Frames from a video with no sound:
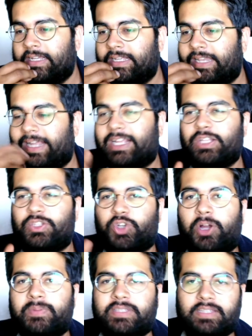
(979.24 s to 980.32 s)
like
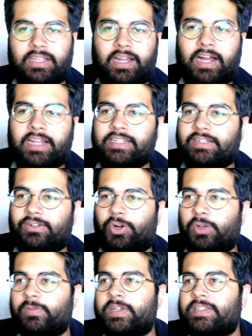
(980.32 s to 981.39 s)
jobs aren't
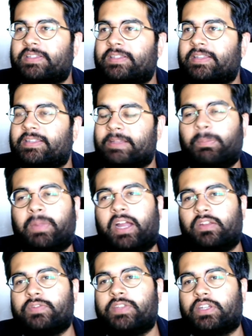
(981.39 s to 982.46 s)
always some
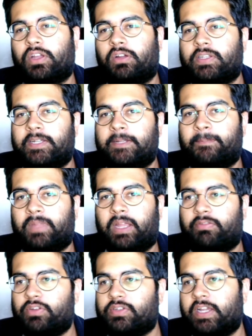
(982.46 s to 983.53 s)
kind of security.
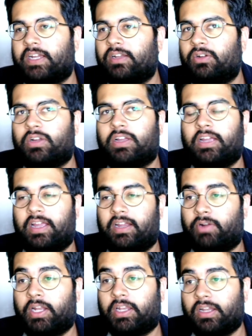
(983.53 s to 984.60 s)
If you take a look
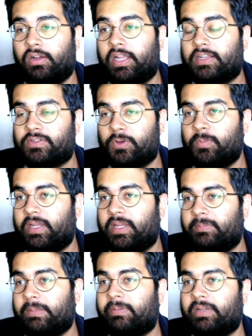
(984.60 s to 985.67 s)
right now, like so
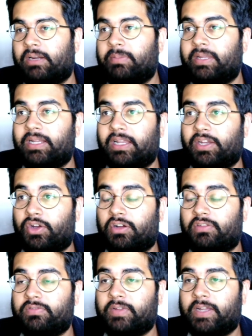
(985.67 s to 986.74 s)
many people are being laid
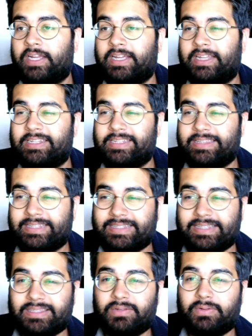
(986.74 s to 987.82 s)
off, and this
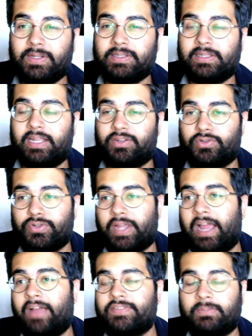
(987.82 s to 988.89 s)
is the reason like you should
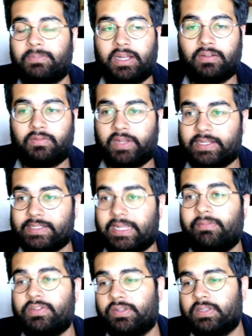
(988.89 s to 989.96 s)
have some kind of like
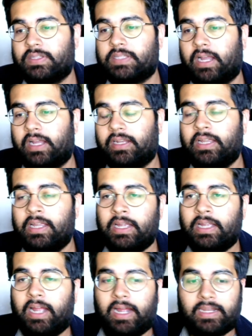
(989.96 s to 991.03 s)
savings on the side
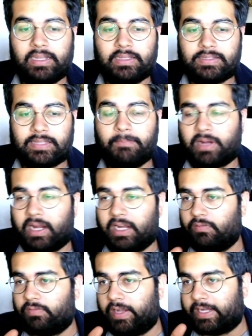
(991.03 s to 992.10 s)
and some kind
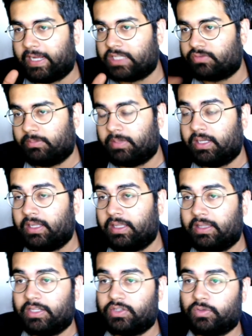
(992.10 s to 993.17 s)
of like extra money
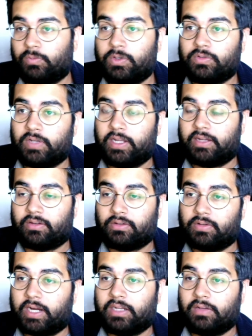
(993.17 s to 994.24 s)
that you want to like, you
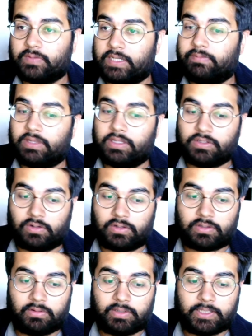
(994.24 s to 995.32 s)
know, kind of save in the stocks
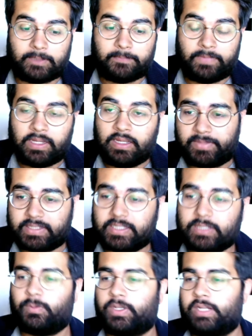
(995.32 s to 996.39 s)
already. This
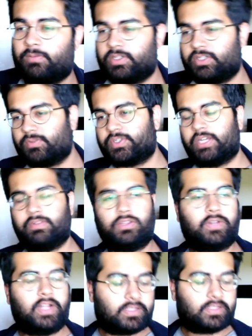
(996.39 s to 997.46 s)
is what I wanted to share with you
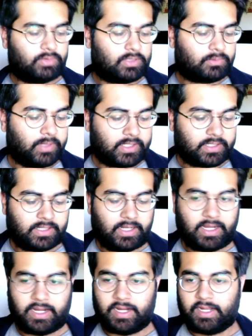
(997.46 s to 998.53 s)
guys real quick,
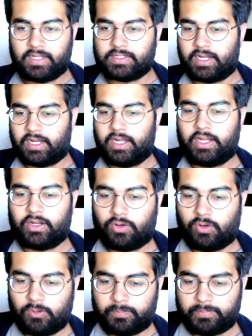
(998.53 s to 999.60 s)
and I
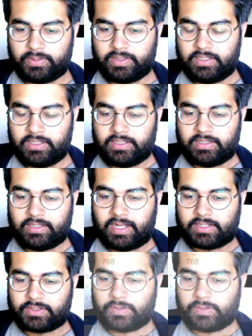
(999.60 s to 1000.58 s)
hope that you